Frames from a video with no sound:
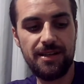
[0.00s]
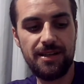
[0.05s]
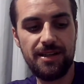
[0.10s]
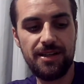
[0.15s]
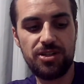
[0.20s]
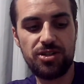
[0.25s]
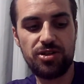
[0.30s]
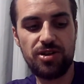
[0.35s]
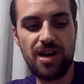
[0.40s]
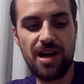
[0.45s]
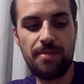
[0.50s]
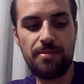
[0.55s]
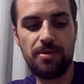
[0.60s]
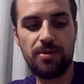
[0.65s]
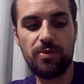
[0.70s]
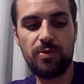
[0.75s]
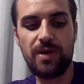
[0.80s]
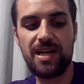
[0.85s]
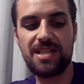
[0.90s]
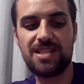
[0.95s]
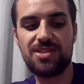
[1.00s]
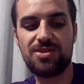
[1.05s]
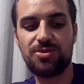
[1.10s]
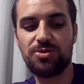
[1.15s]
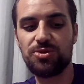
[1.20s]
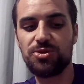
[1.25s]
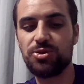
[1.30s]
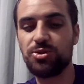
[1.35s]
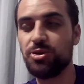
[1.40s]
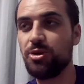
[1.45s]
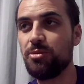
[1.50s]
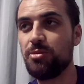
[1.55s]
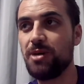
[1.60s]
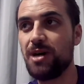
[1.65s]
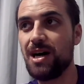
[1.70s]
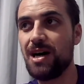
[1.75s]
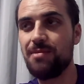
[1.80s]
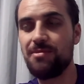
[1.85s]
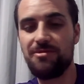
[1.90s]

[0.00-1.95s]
a trap, waste or soil pipe,